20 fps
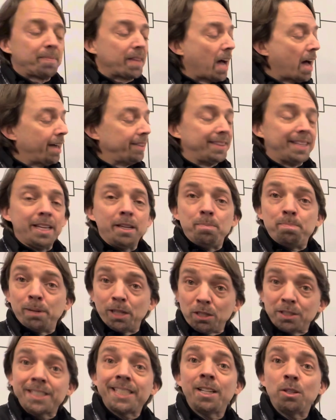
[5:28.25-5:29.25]
on the
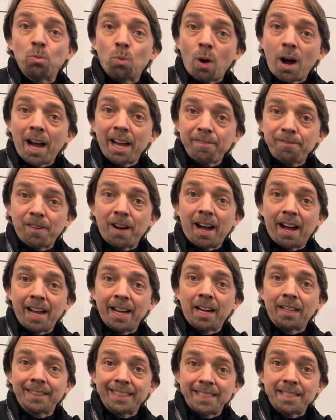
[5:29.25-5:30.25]
built-in Wi-Fi
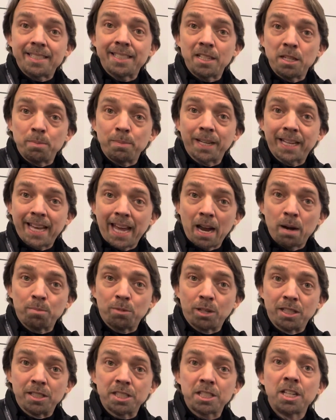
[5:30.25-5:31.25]
on these cinema
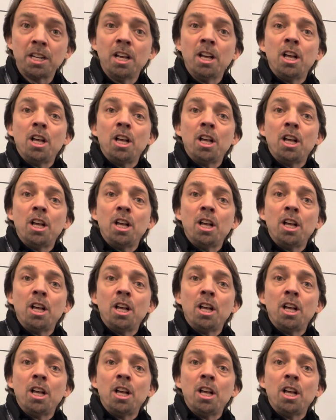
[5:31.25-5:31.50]
cameras